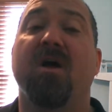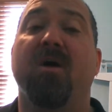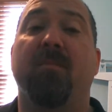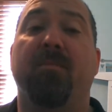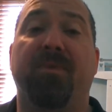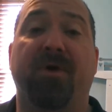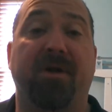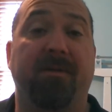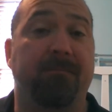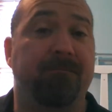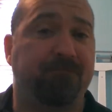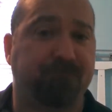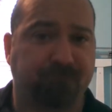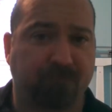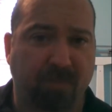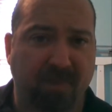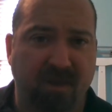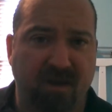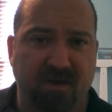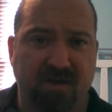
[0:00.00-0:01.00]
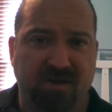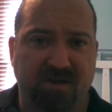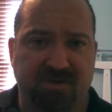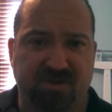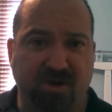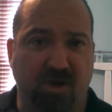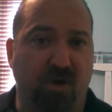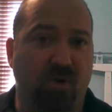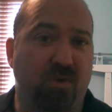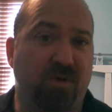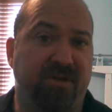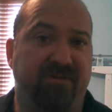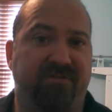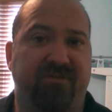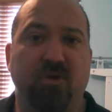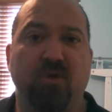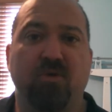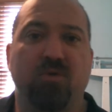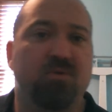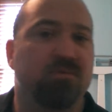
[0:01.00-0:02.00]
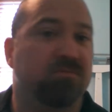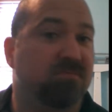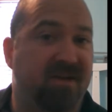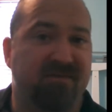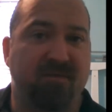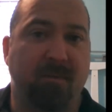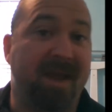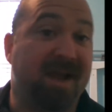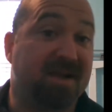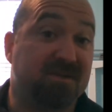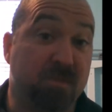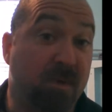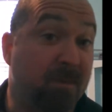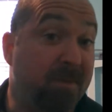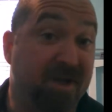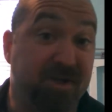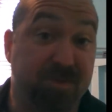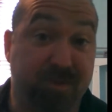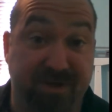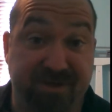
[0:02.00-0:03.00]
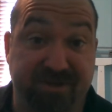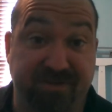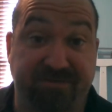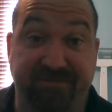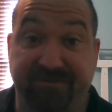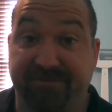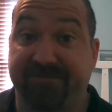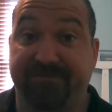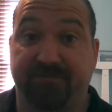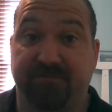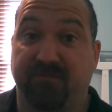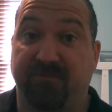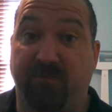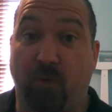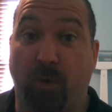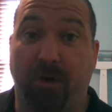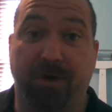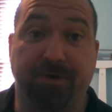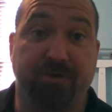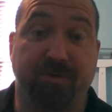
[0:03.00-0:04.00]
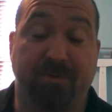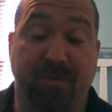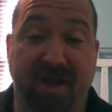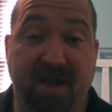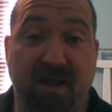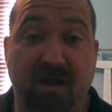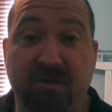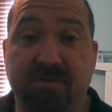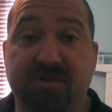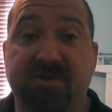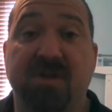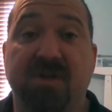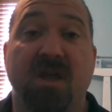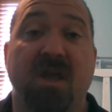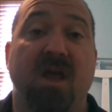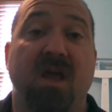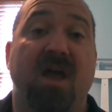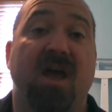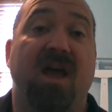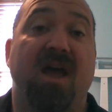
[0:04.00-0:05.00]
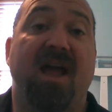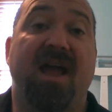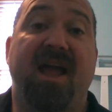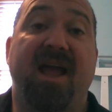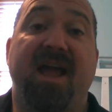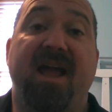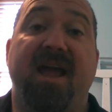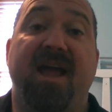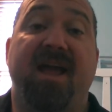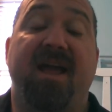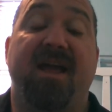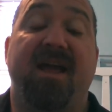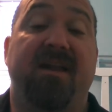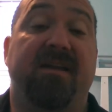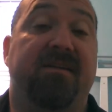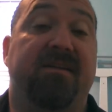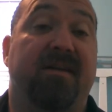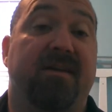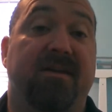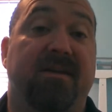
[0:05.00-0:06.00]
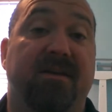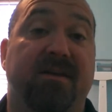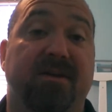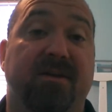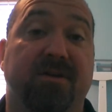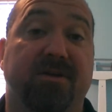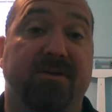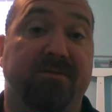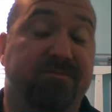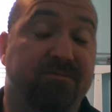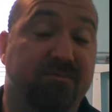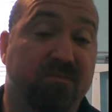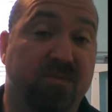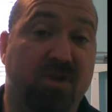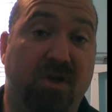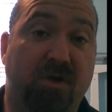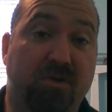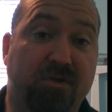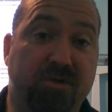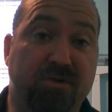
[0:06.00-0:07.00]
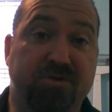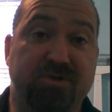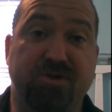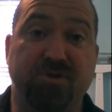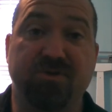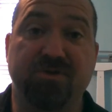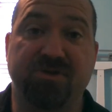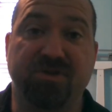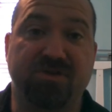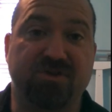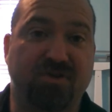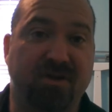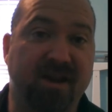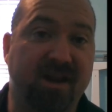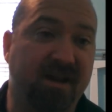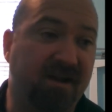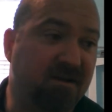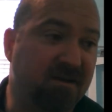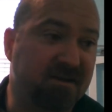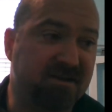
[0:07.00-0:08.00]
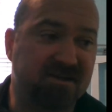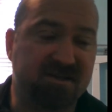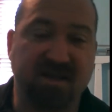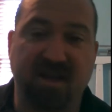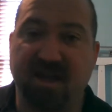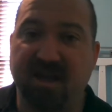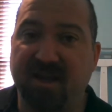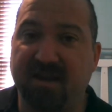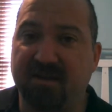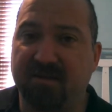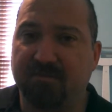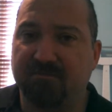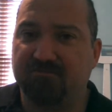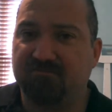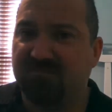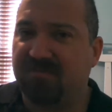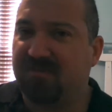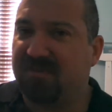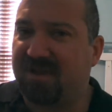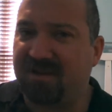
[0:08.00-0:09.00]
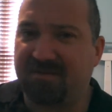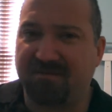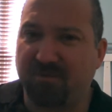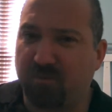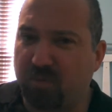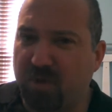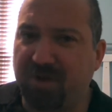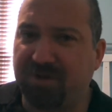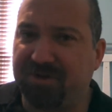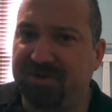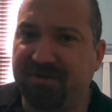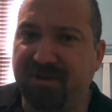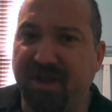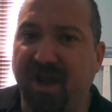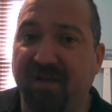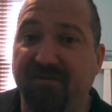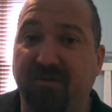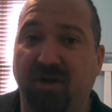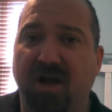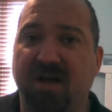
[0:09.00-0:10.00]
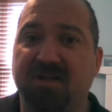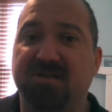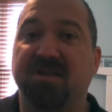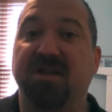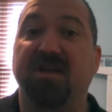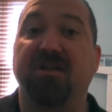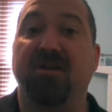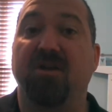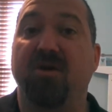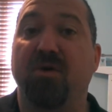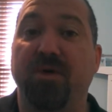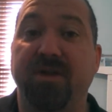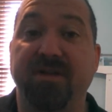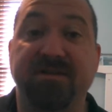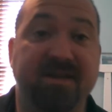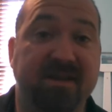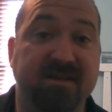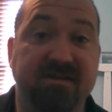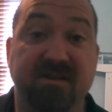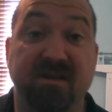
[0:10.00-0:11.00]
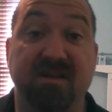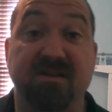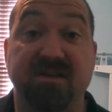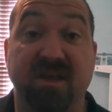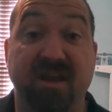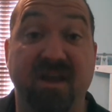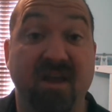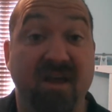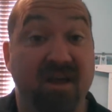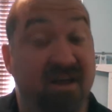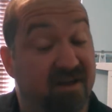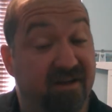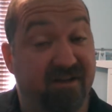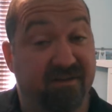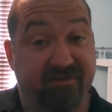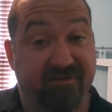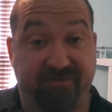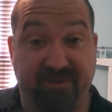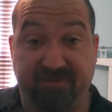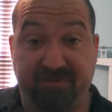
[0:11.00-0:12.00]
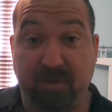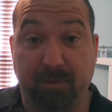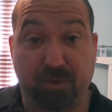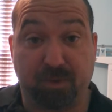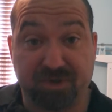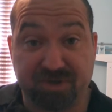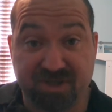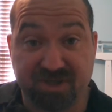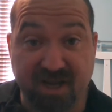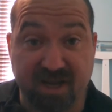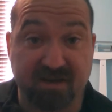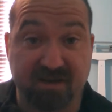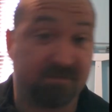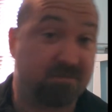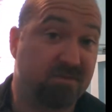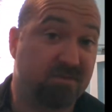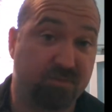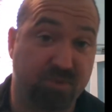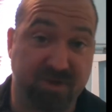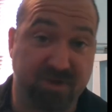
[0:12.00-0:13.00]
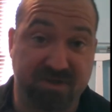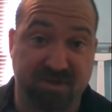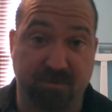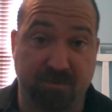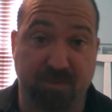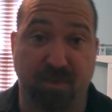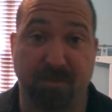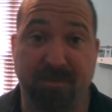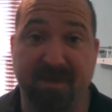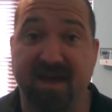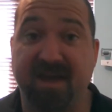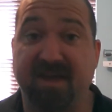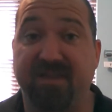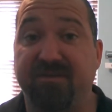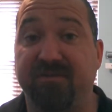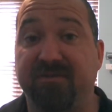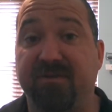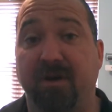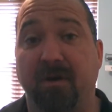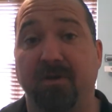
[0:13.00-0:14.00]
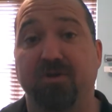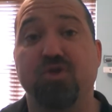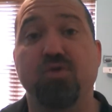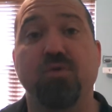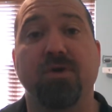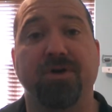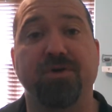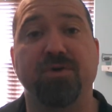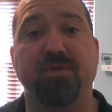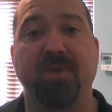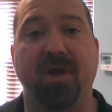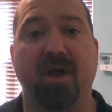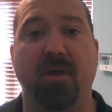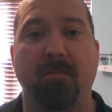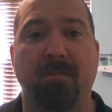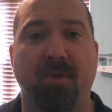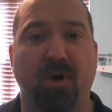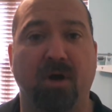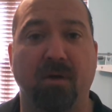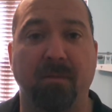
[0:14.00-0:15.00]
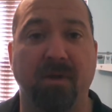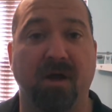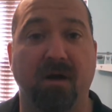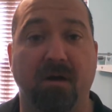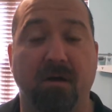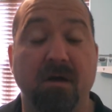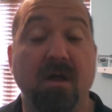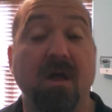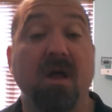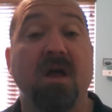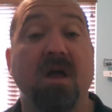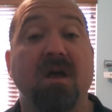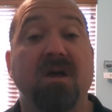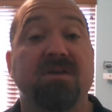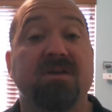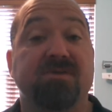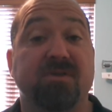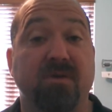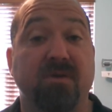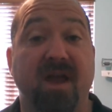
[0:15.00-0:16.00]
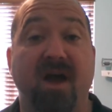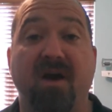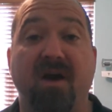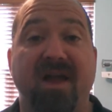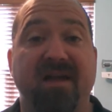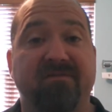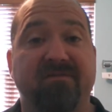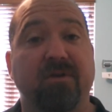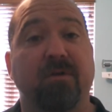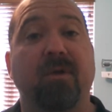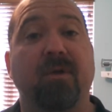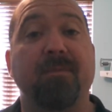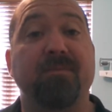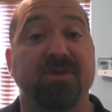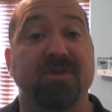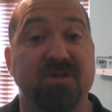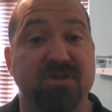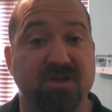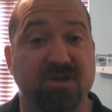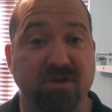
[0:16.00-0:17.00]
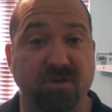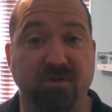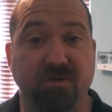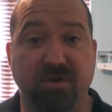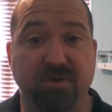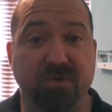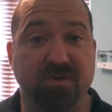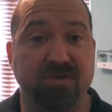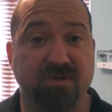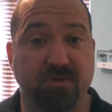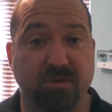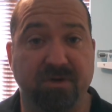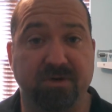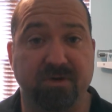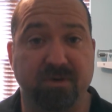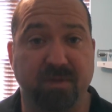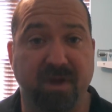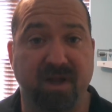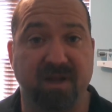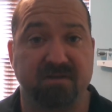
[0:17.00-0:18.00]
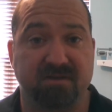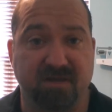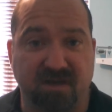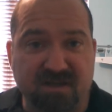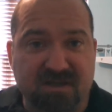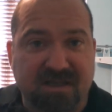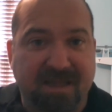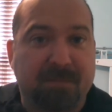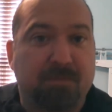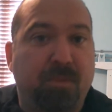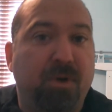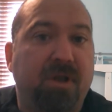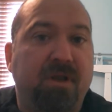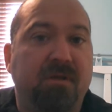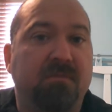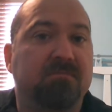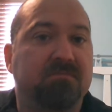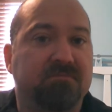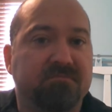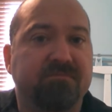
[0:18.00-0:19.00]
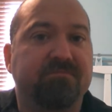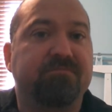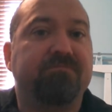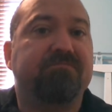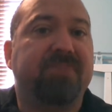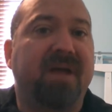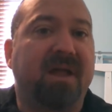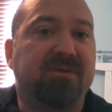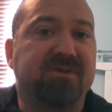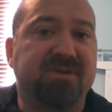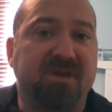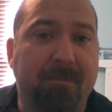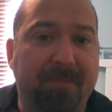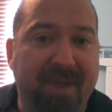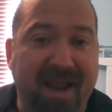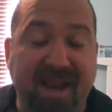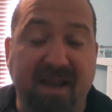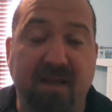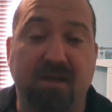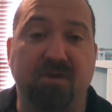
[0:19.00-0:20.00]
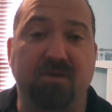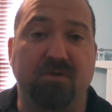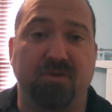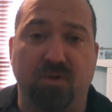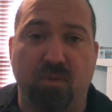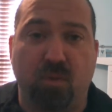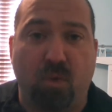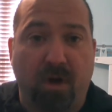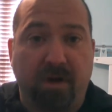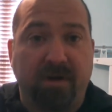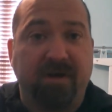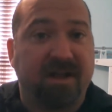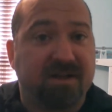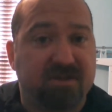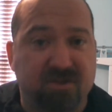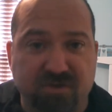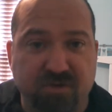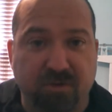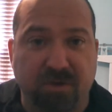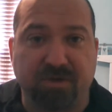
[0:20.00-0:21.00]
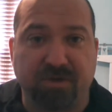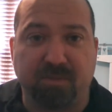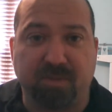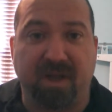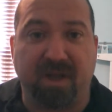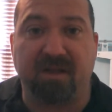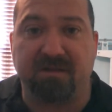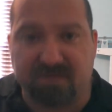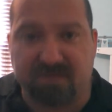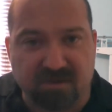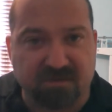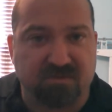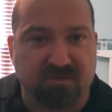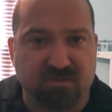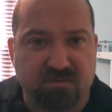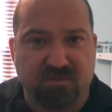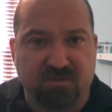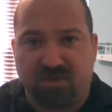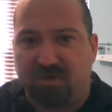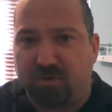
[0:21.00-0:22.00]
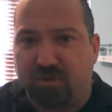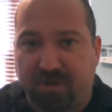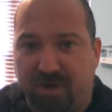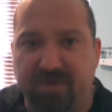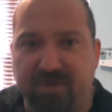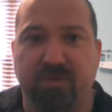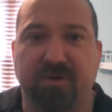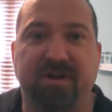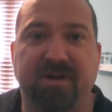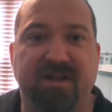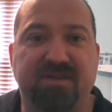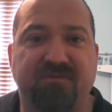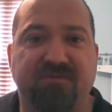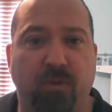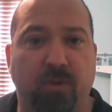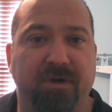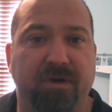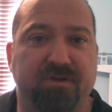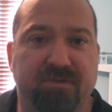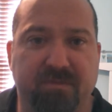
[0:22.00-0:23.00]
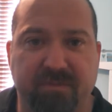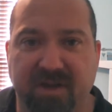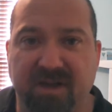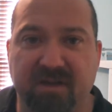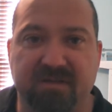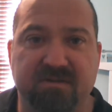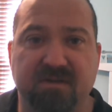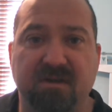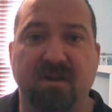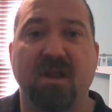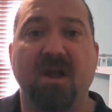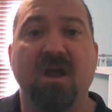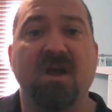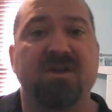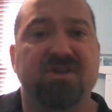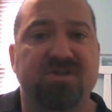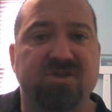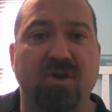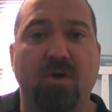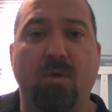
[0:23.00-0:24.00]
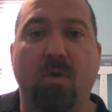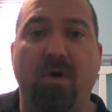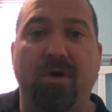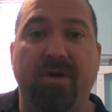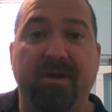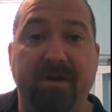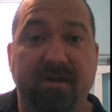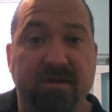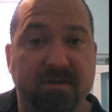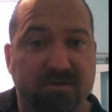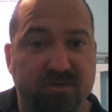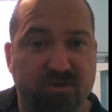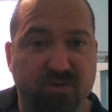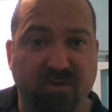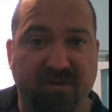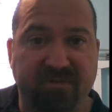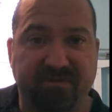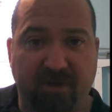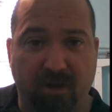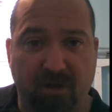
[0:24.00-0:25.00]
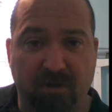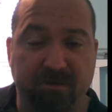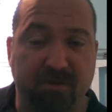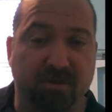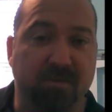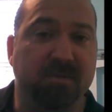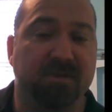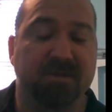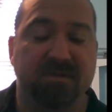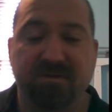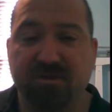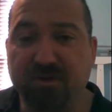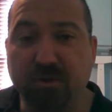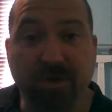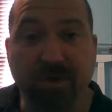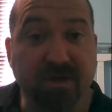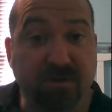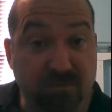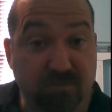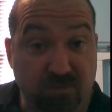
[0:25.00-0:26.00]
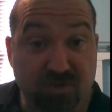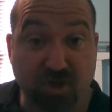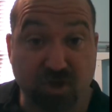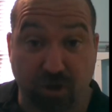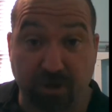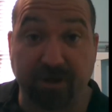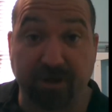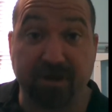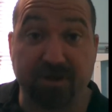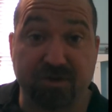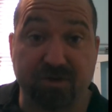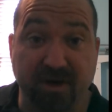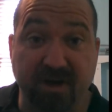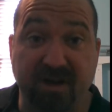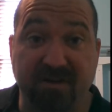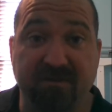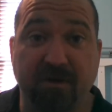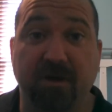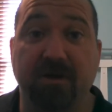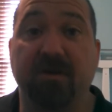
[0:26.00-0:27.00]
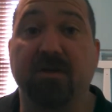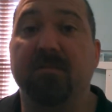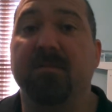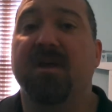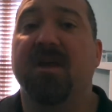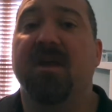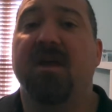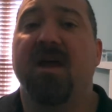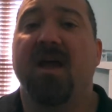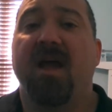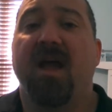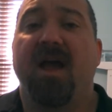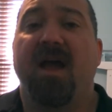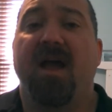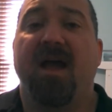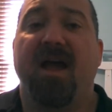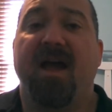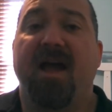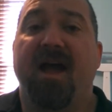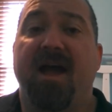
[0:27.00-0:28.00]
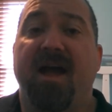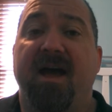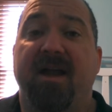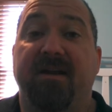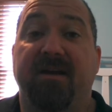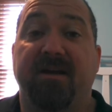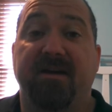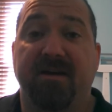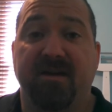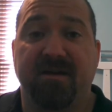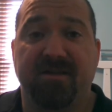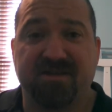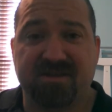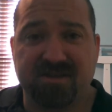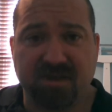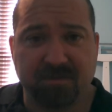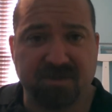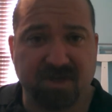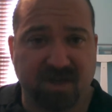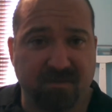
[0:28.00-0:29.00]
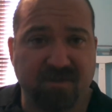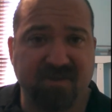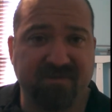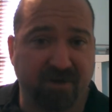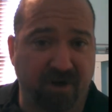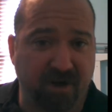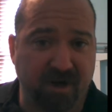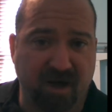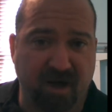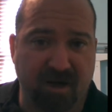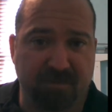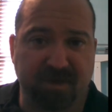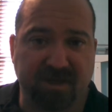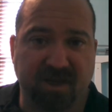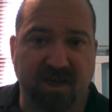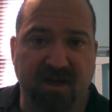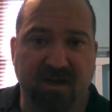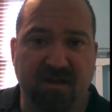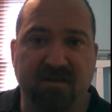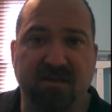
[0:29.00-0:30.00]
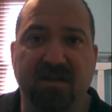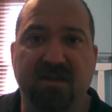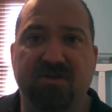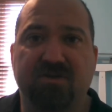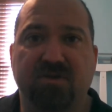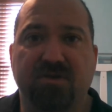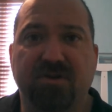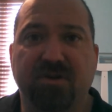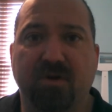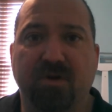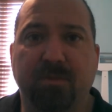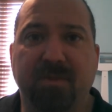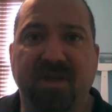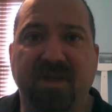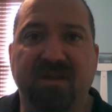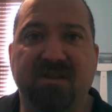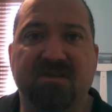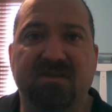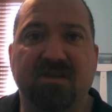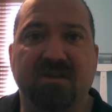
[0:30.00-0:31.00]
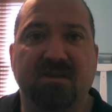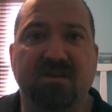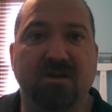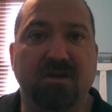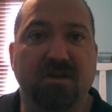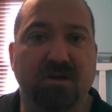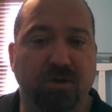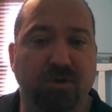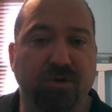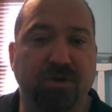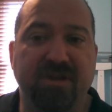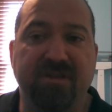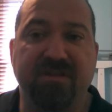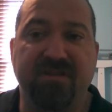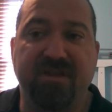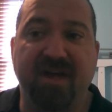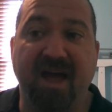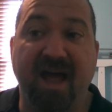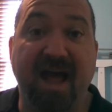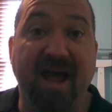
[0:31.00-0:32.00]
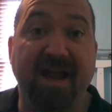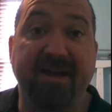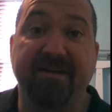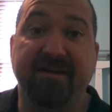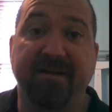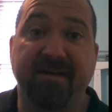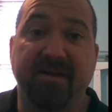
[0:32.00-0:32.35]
But so if you have a maximum bench press of 400 pounds and you choose to train, let's say, a relatively high velocity, low intensity, say 50%, pretty simple math, you've got a 200-pound barbell. So now every repetition you do is 200 pounds. And it's like putting pounds in a bank. You do one, that's 200 pounds. And you do another one, that's 400 pounds. And so on to a volume, to a target training volume. And the subject can be very complicated. The Eastern Europeans concluded that